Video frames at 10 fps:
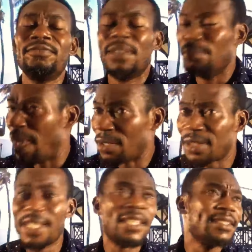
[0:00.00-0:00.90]
the
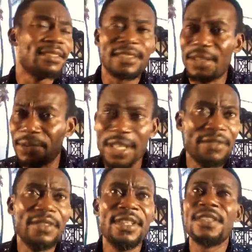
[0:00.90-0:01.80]
mountains, the
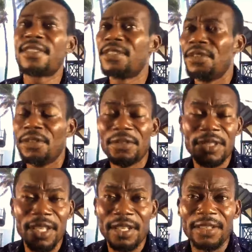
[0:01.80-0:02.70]
rivers, you know,
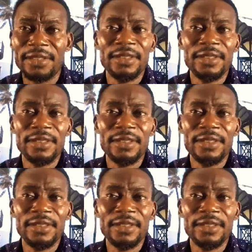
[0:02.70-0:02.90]
the